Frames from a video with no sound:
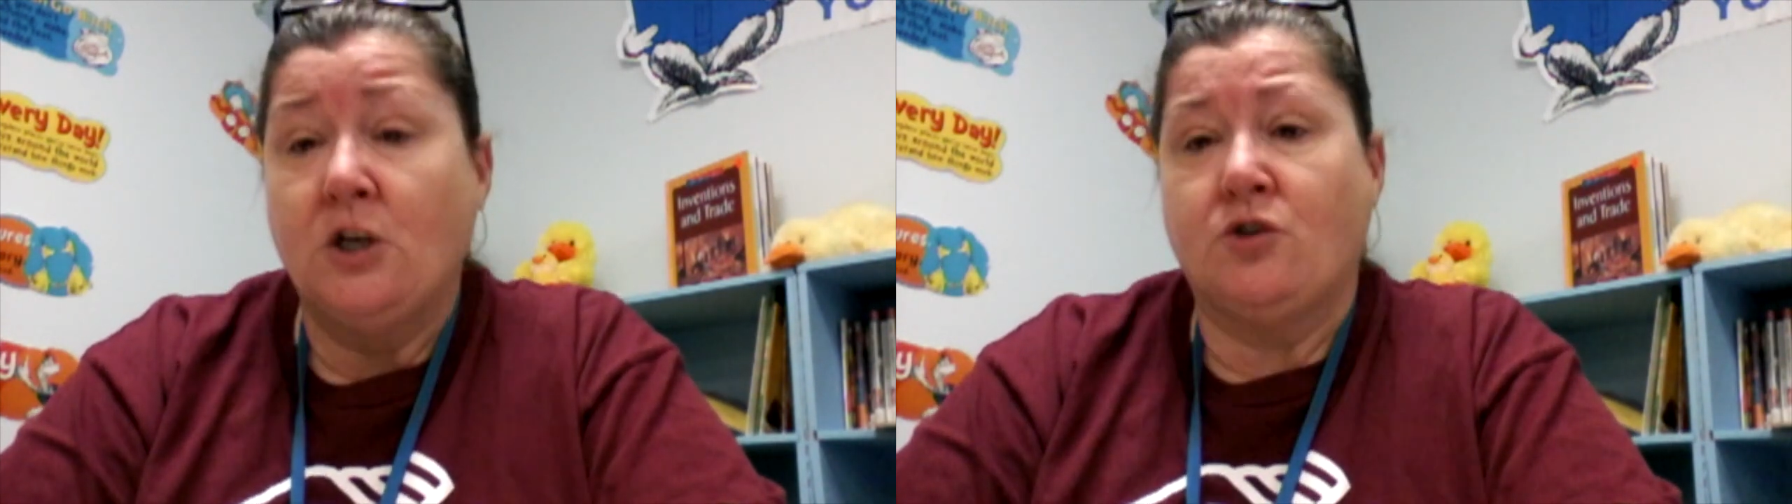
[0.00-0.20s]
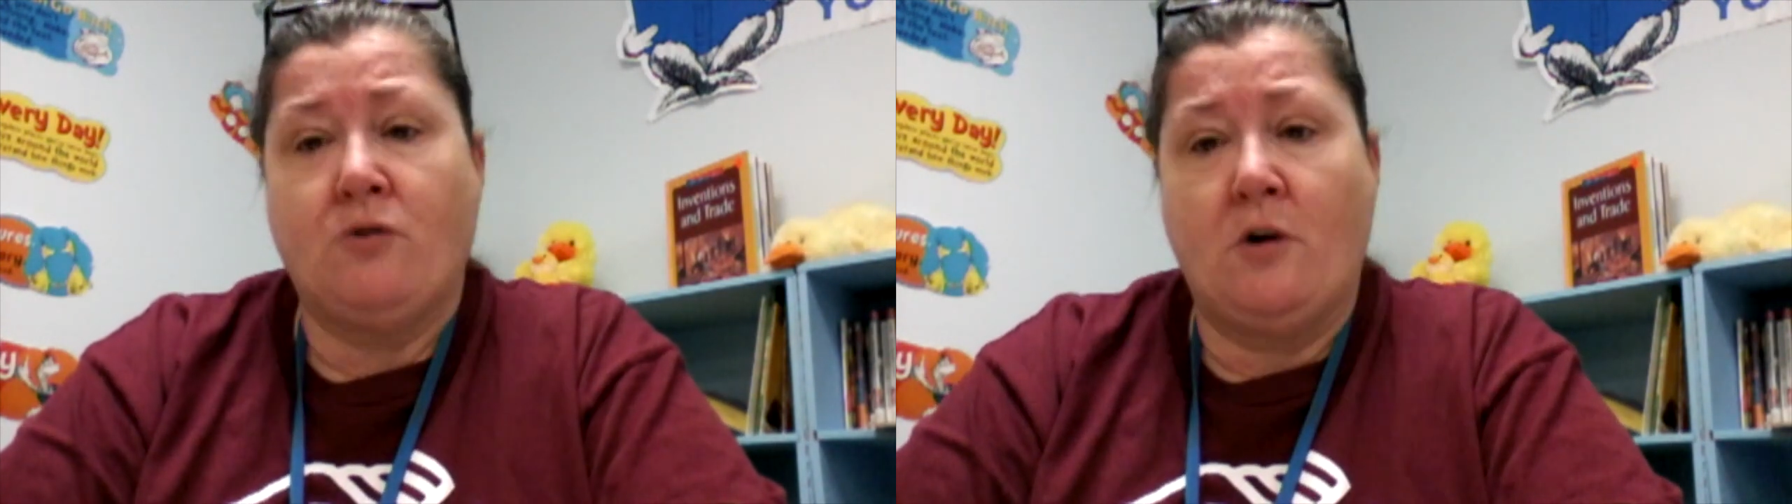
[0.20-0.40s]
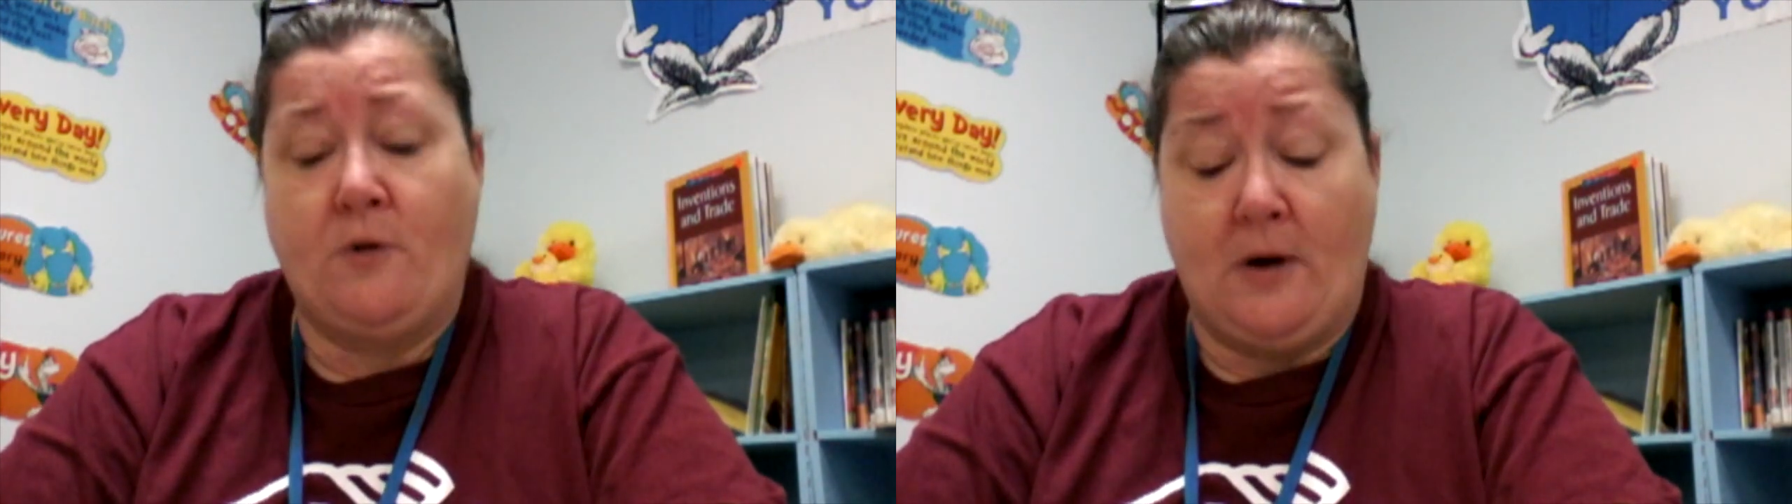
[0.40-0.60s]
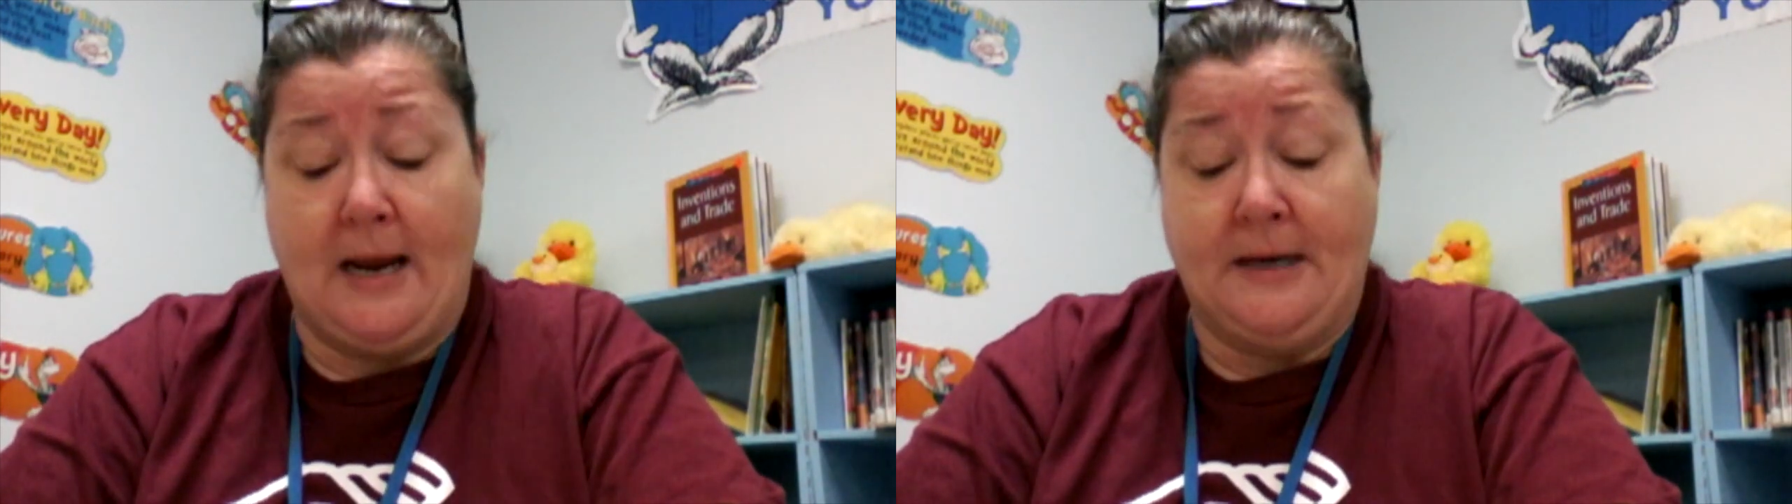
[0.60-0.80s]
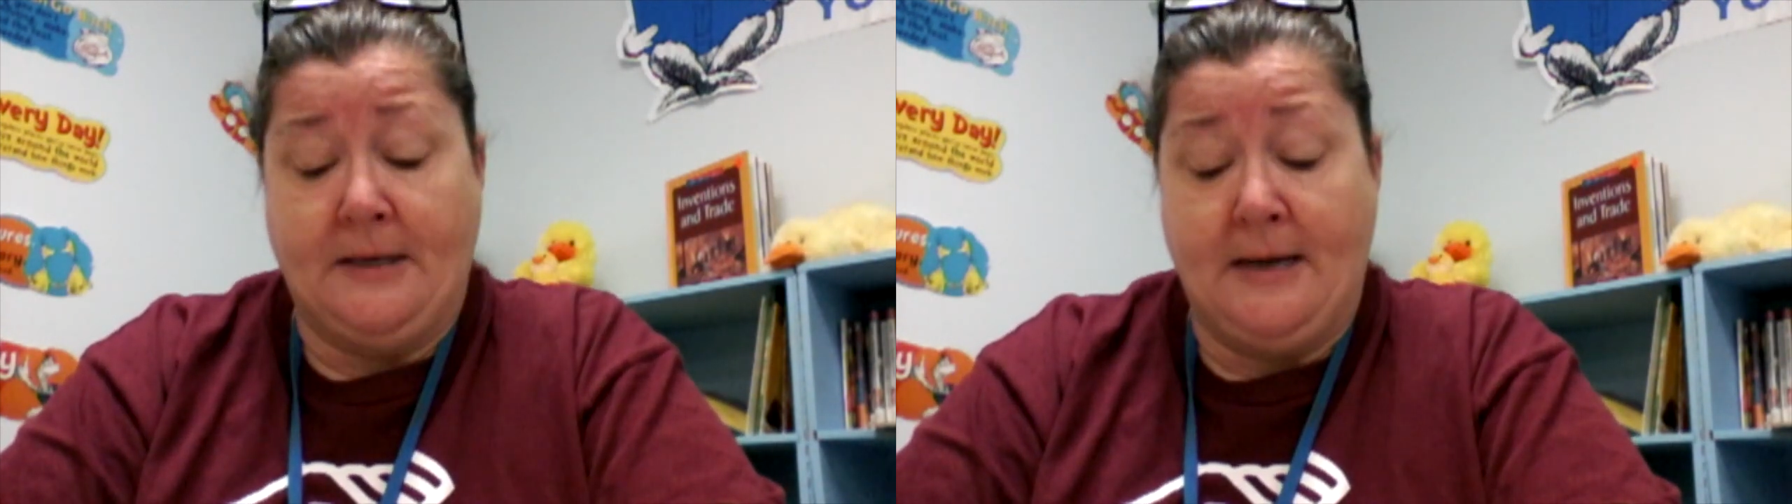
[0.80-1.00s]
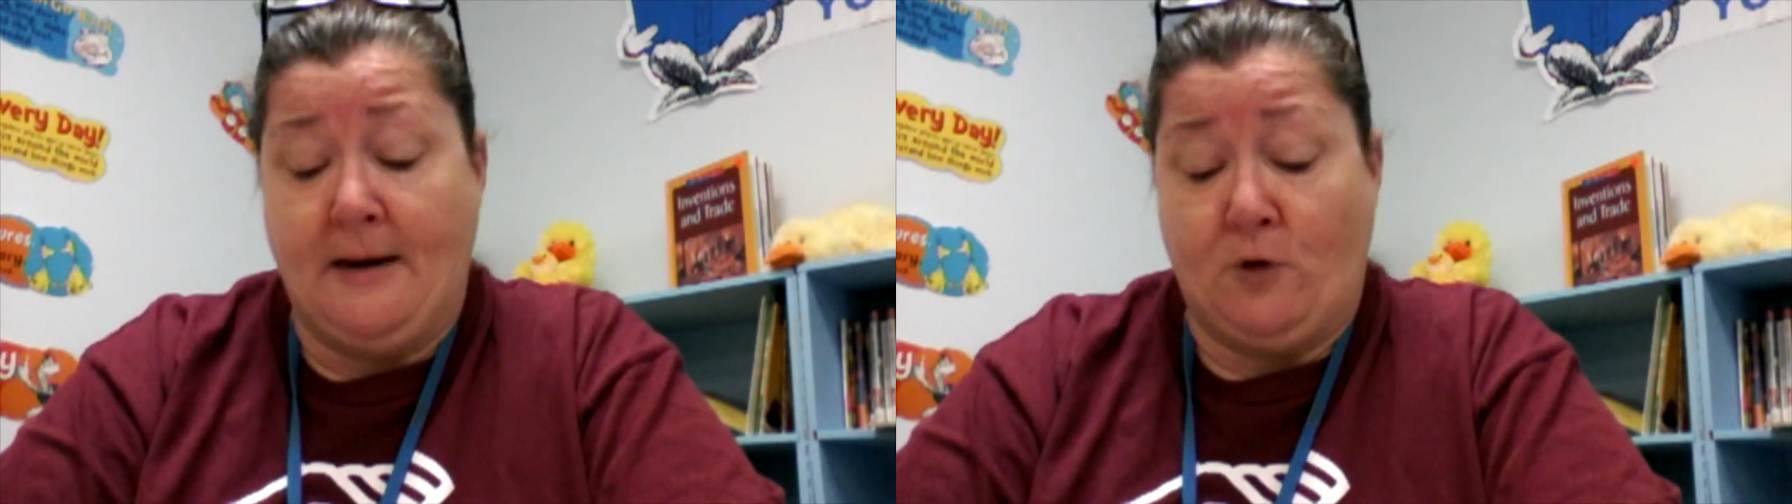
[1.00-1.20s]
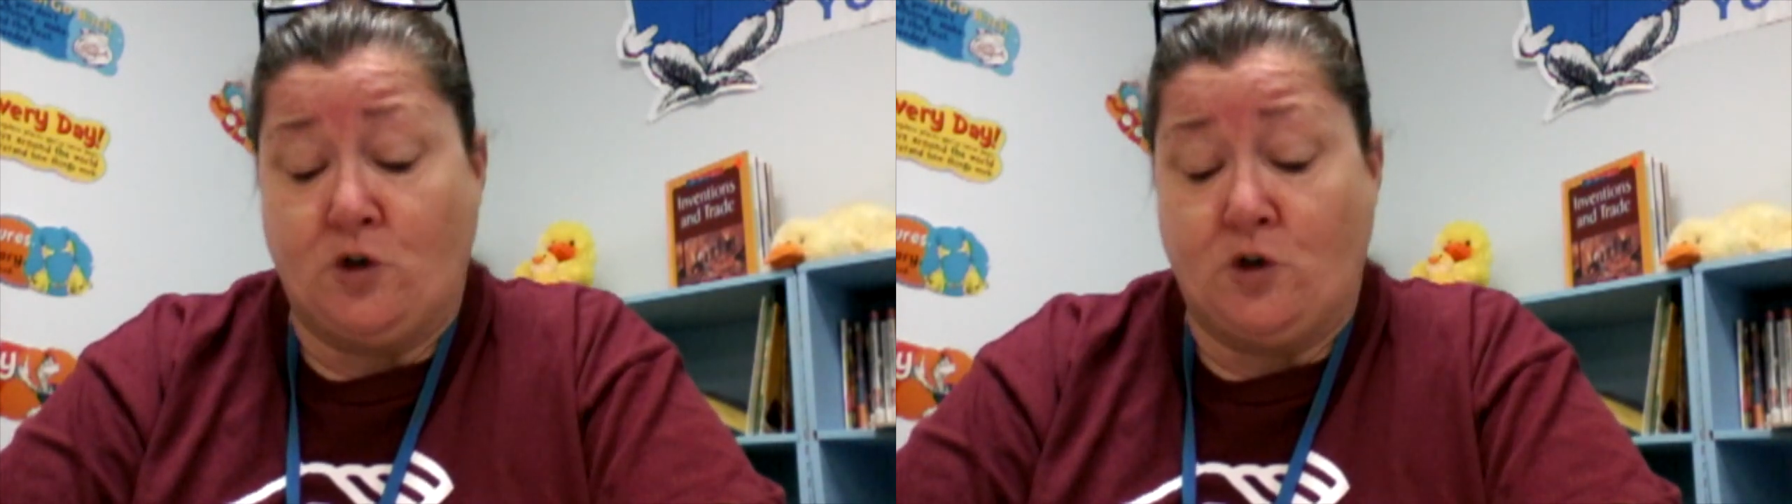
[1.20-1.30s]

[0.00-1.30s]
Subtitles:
Drover, I never